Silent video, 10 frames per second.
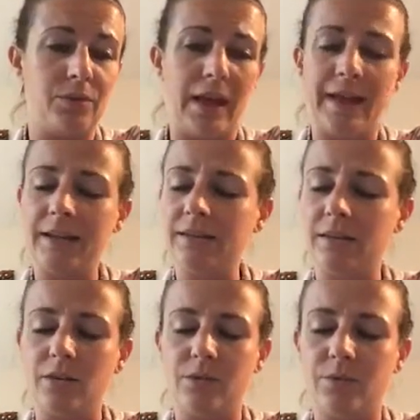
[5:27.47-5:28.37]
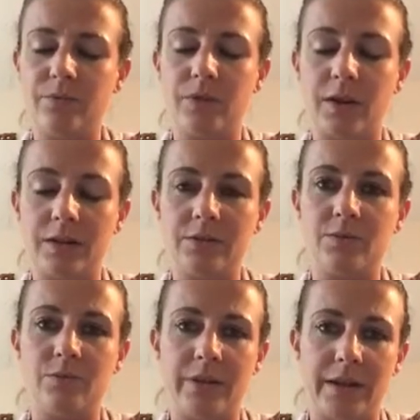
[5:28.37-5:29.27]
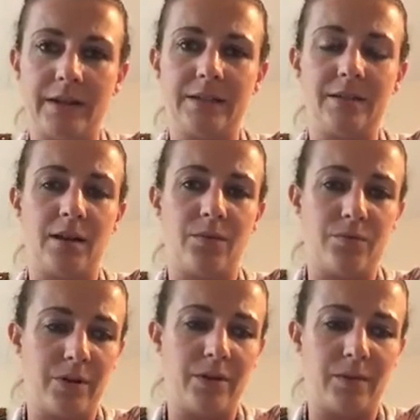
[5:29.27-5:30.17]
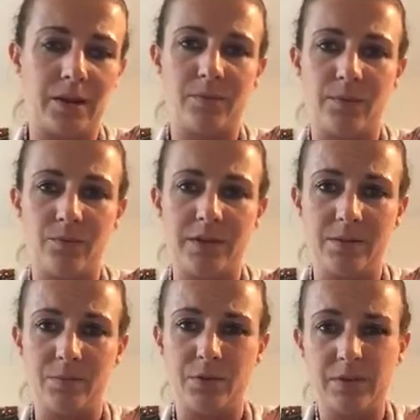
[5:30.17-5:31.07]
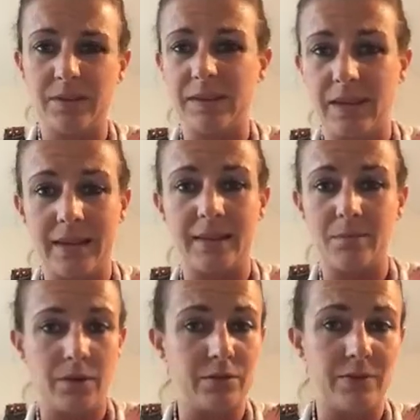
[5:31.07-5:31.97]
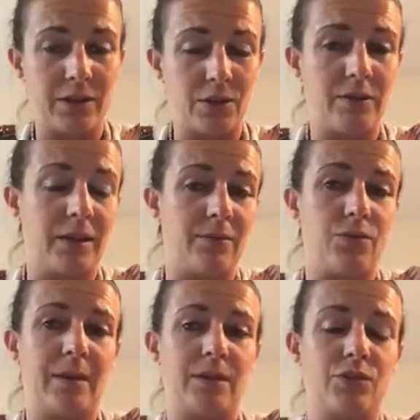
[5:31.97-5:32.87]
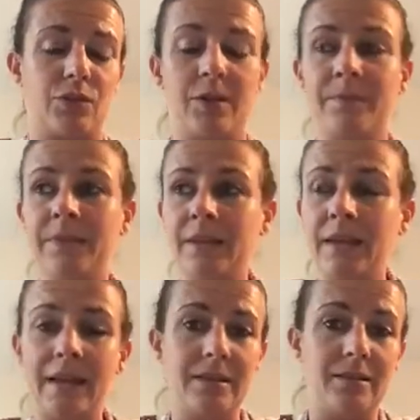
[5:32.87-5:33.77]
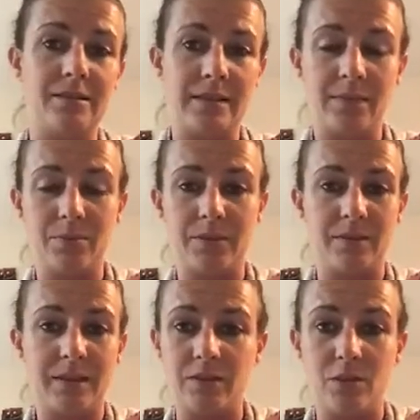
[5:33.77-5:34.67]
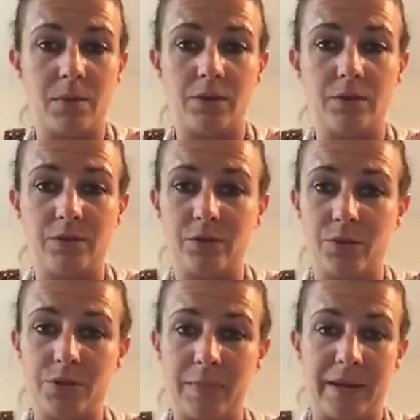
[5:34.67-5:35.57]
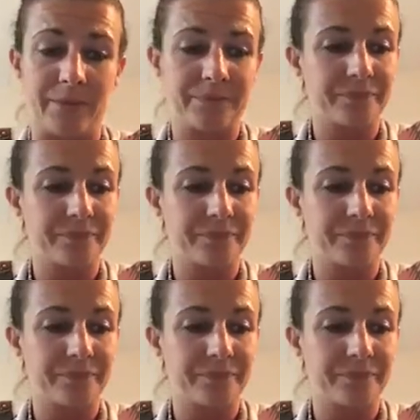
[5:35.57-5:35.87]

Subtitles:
anything that you can find to read. I really recommend reading books, because again, they motivate you, they give you extra hints, tips and things that you might not have thought about.